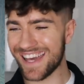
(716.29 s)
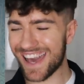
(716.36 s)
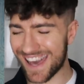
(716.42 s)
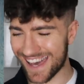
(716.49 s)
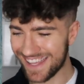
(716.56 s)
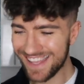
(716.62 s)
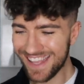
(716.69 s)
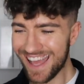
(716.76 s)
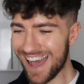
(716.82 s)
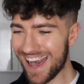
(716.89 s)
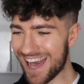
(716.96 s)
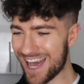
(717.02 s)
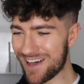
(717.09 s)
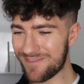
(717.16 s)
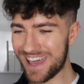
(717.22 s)

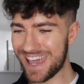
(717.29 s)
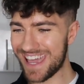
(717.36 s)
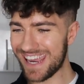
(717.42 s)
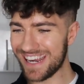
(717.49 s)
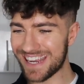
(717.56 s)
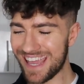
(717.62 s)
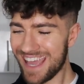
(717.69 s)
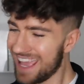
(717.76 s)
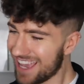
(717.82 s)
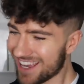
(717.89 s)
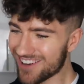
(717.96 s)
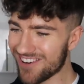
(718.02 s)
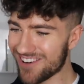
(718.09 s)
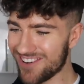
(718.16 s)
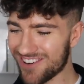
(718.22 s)
I mean,
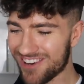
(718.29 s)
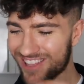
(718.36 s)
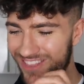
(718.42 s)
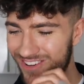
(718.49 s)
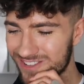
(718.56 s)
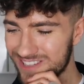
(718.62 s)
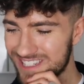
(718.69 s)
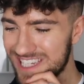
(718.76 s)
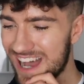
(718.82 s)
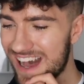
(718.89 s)
God, look at those